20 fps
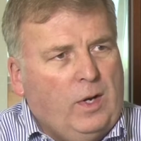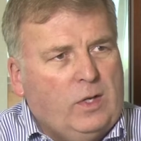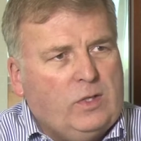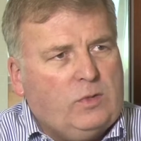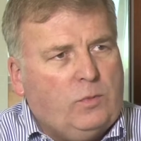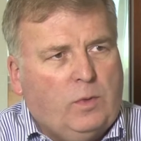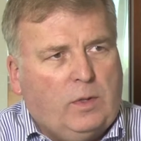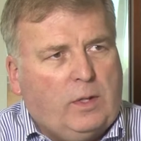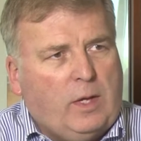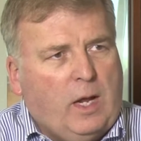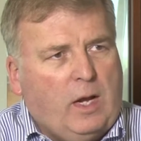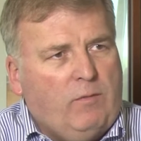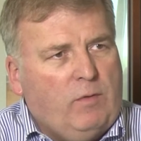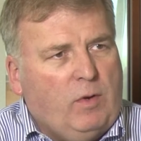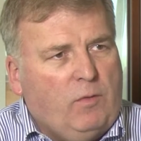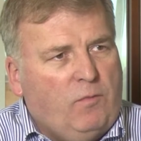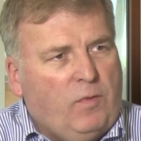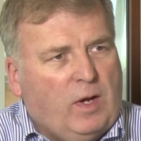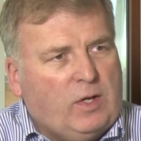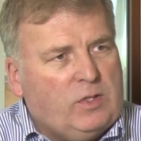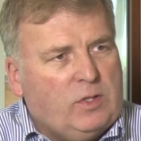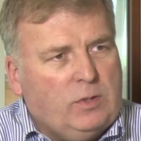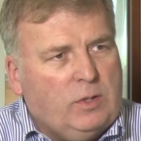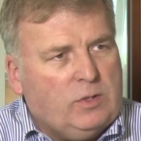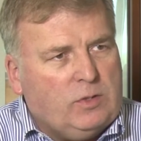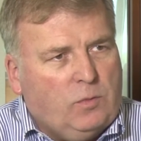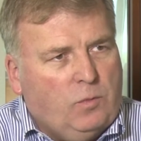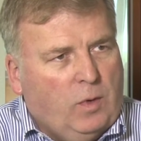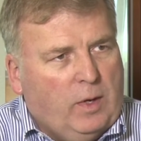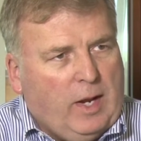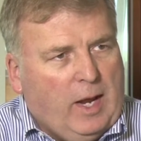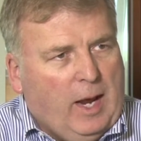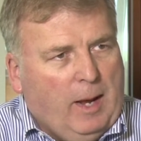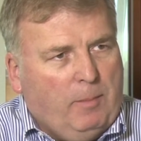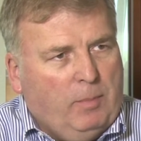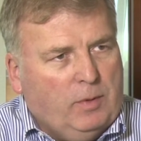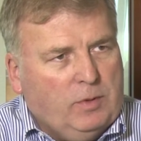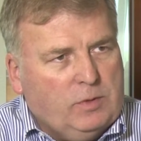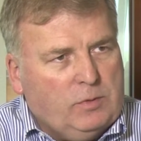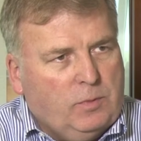is, what kind of an infection is it? What
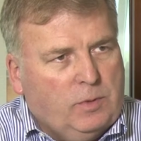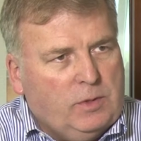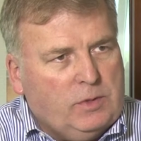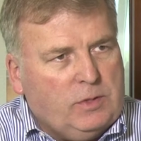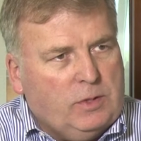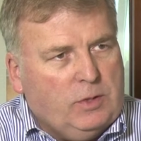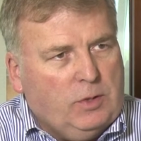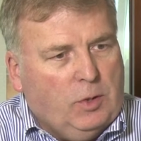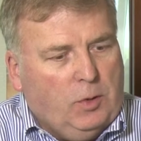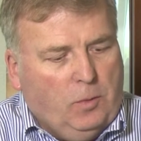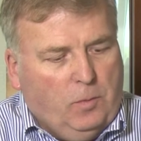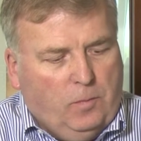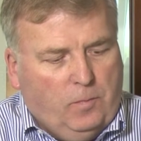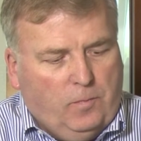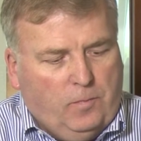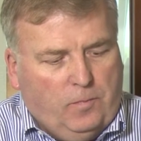happens? What does it do?